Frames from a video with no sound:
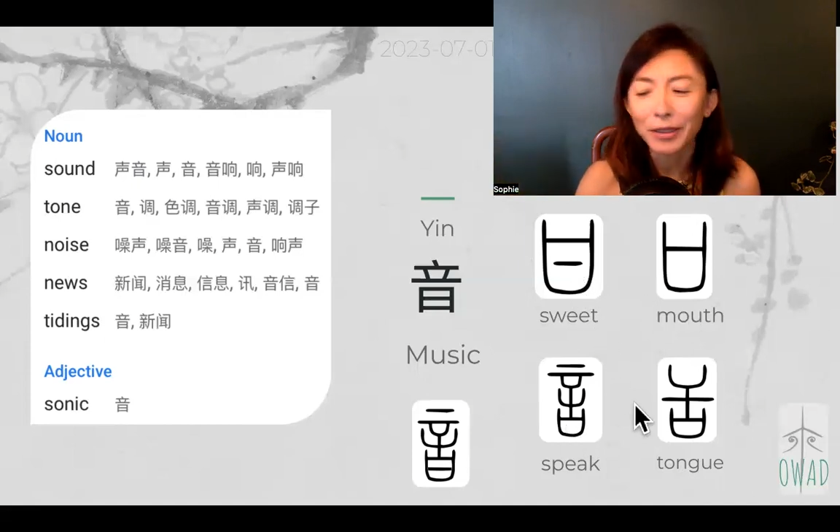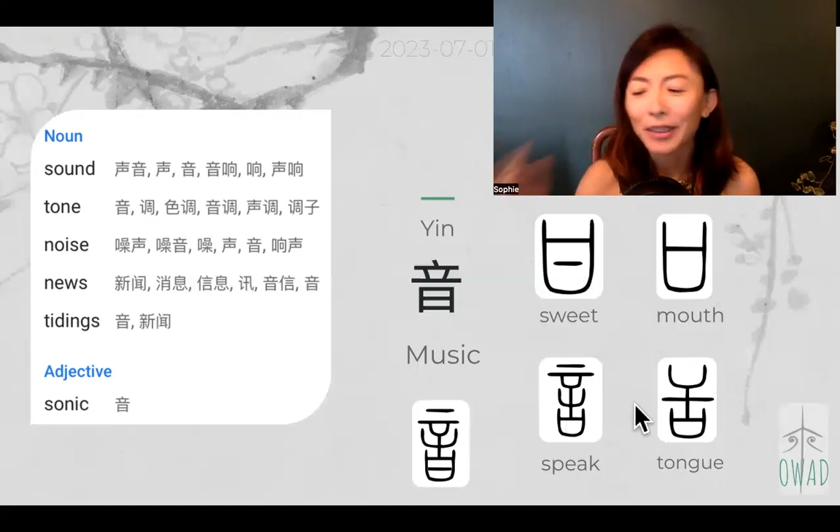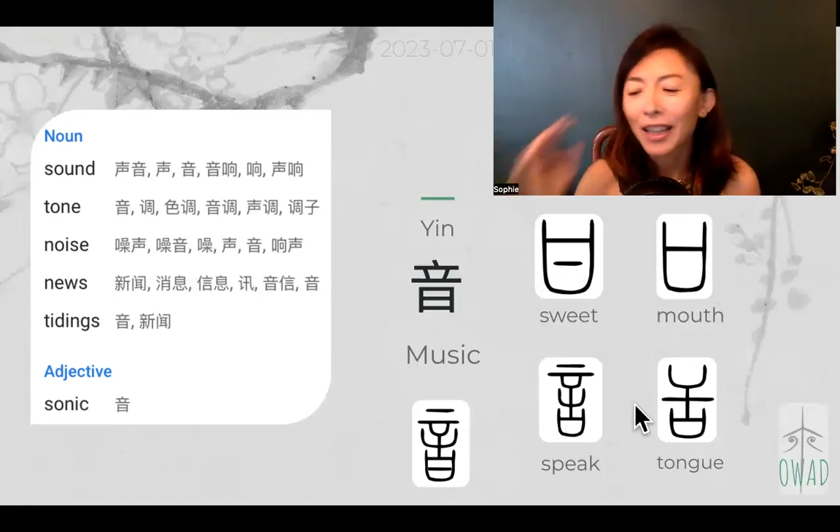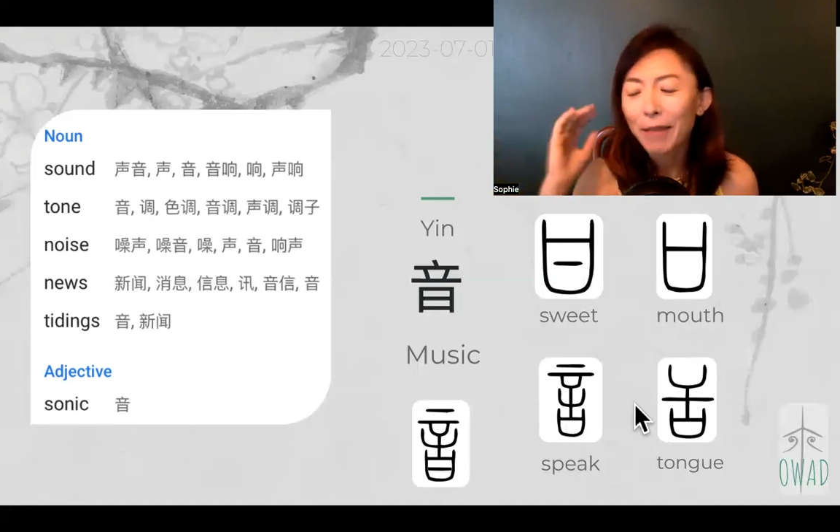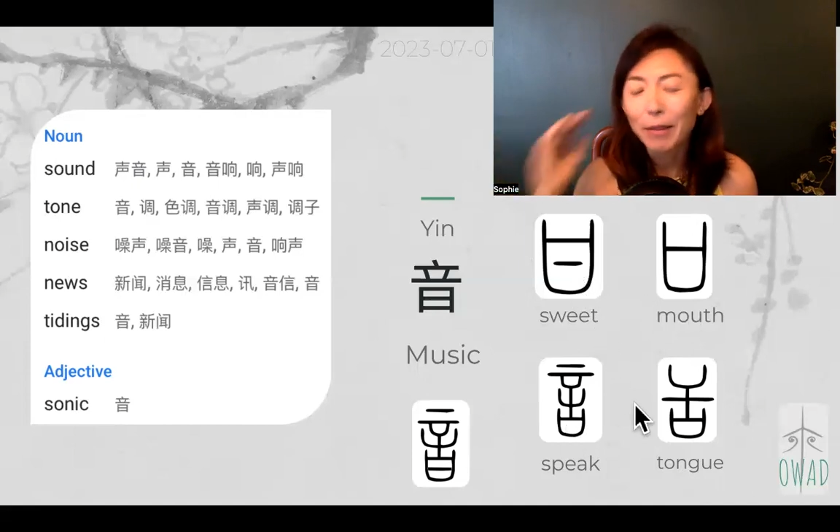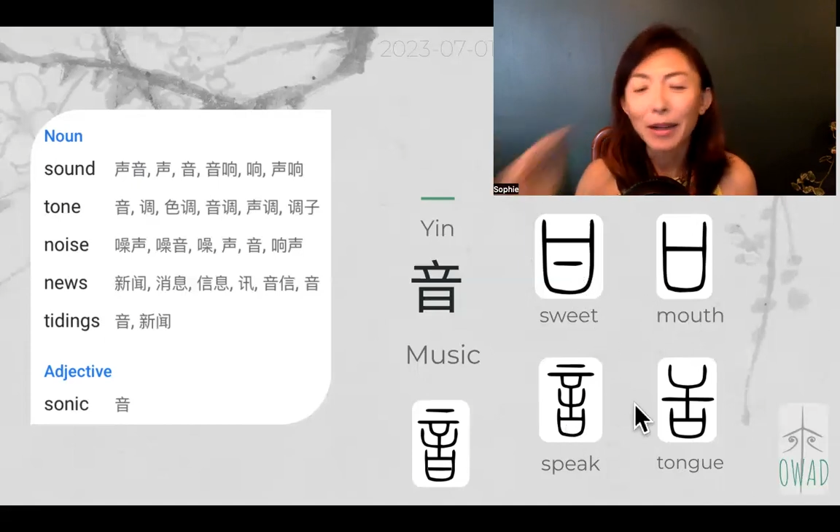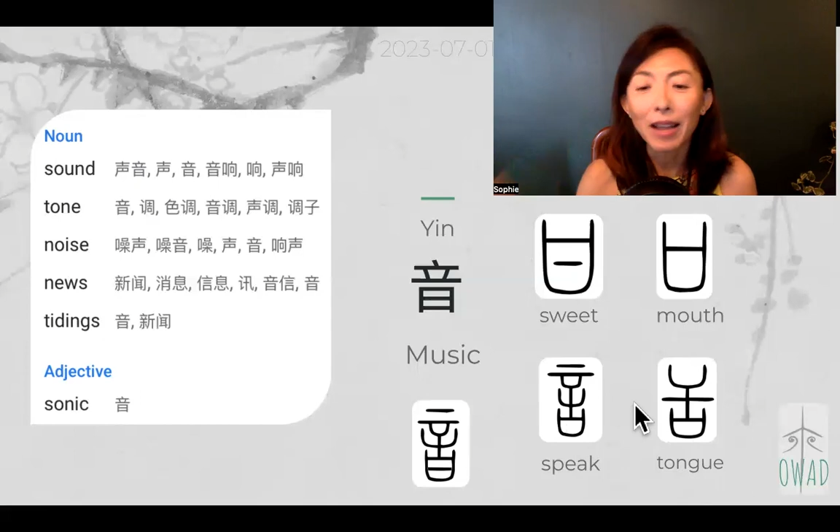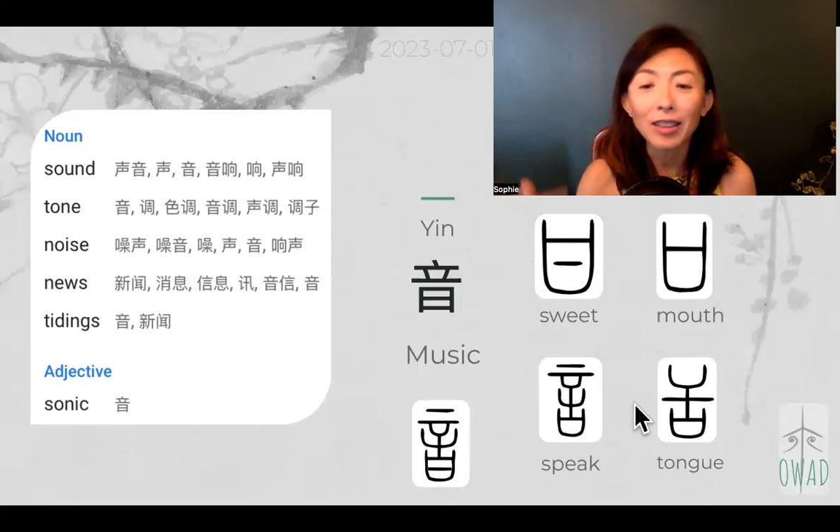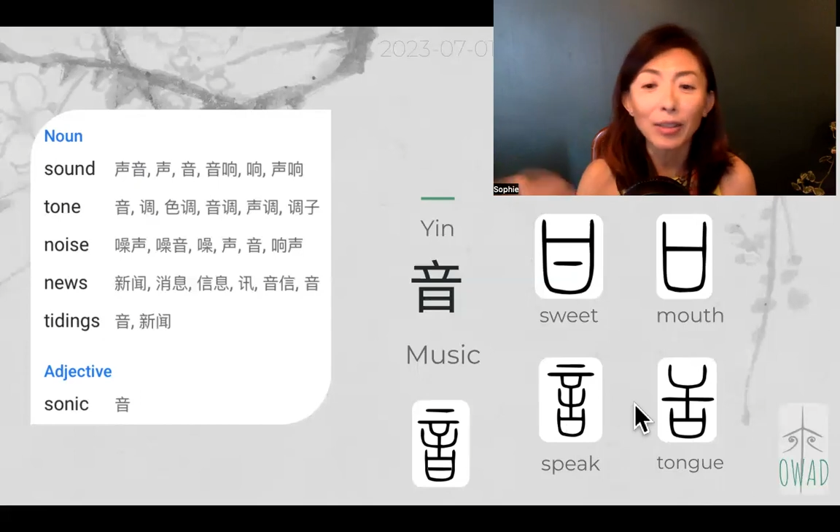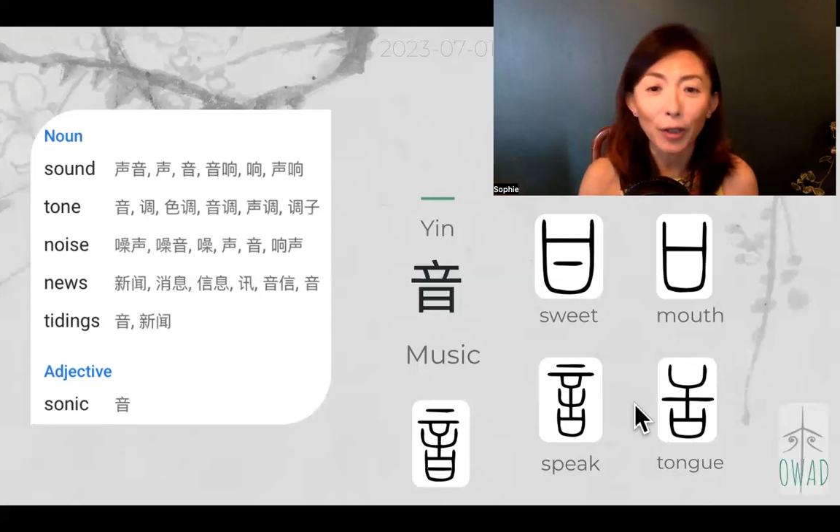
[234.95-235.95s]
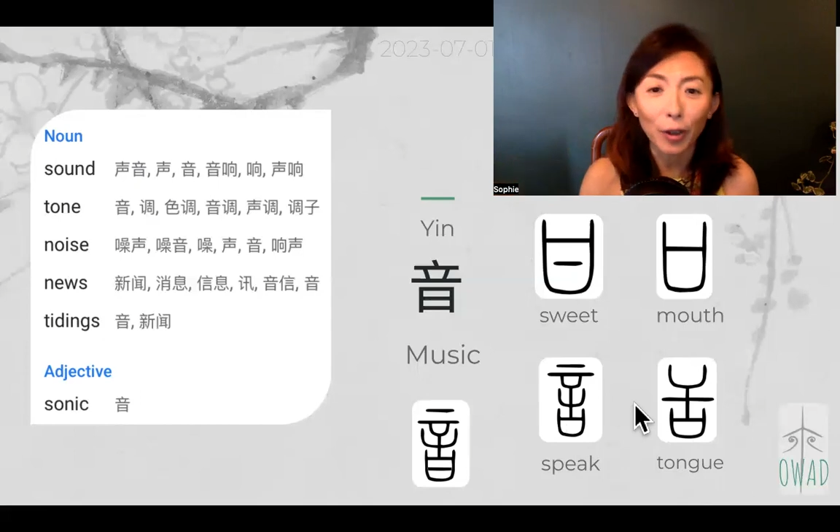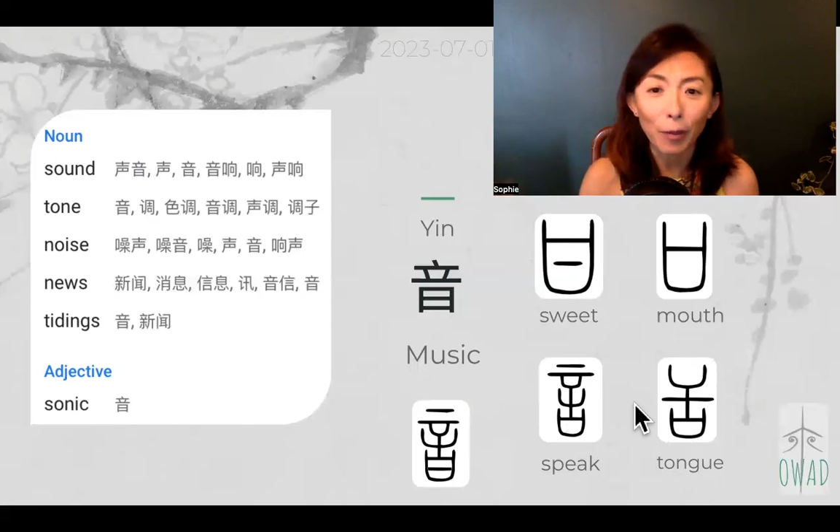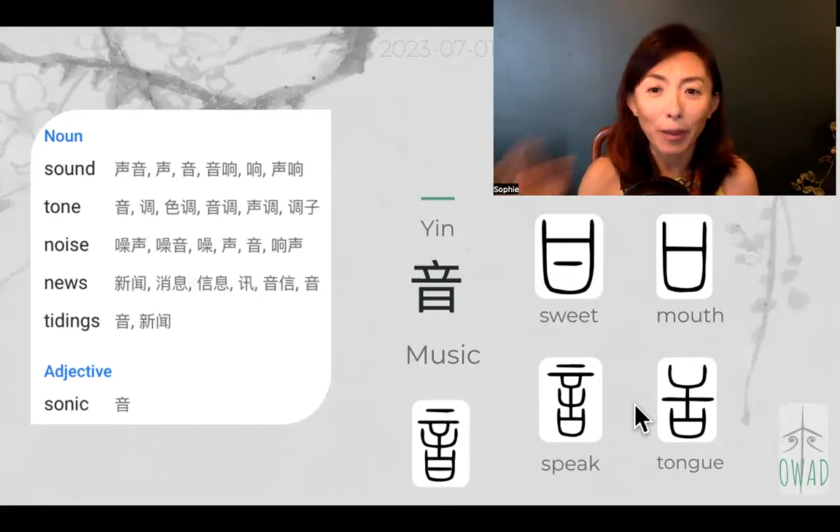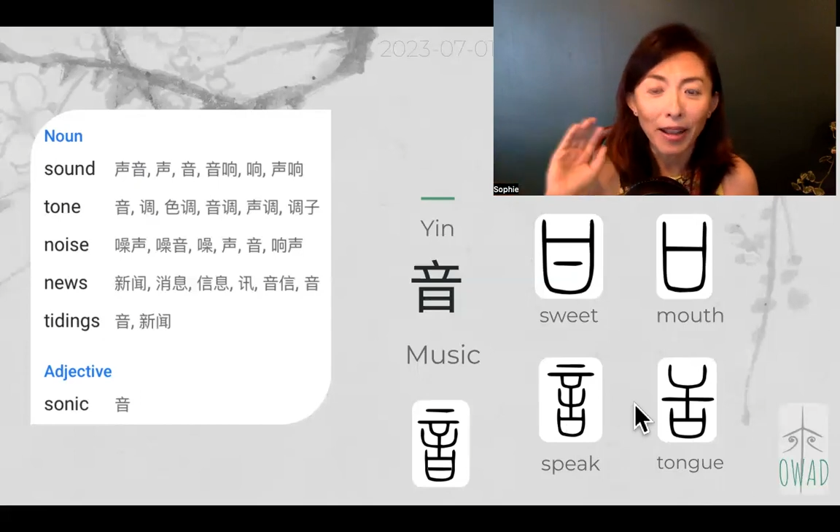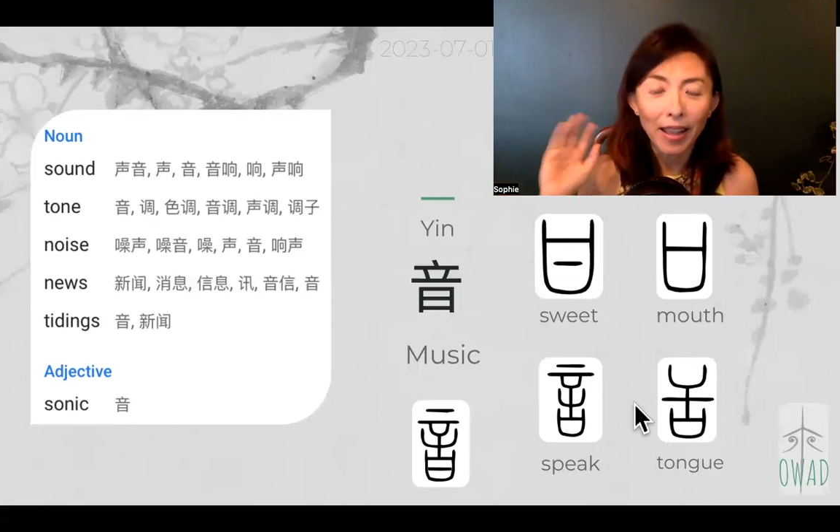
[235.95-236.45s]
it for you,
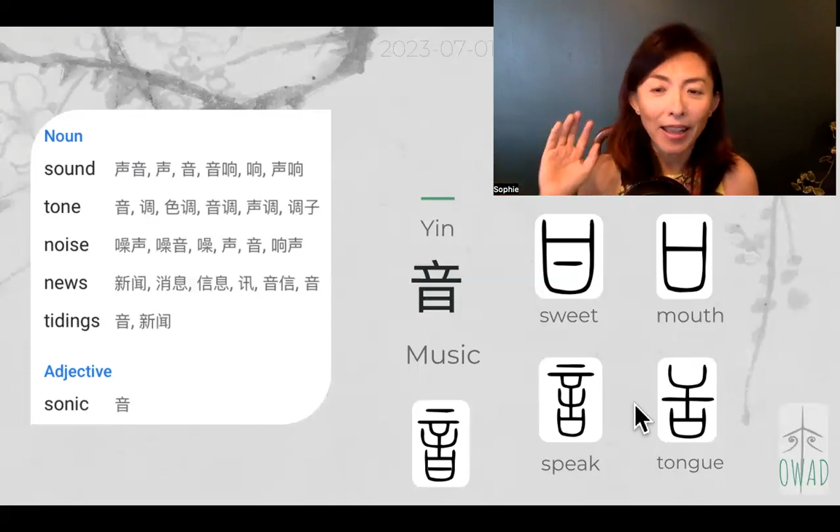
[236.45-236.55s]
but